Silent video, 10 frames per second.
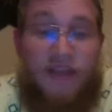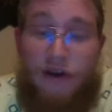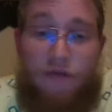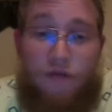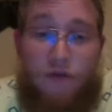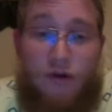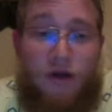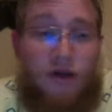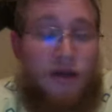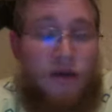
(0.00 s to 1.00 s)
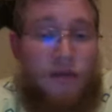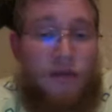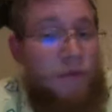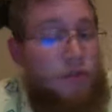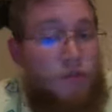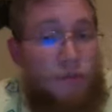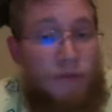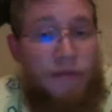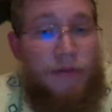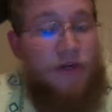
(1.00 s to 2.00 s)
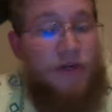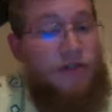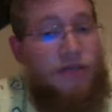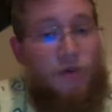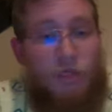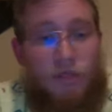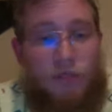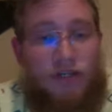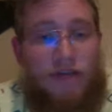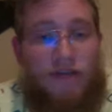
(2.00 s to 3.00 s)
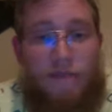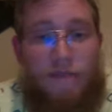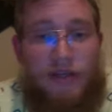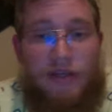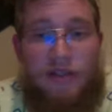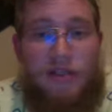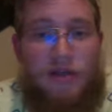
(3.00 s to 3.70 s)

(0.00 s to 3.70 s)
Therefore, multiple people are using multiple different methods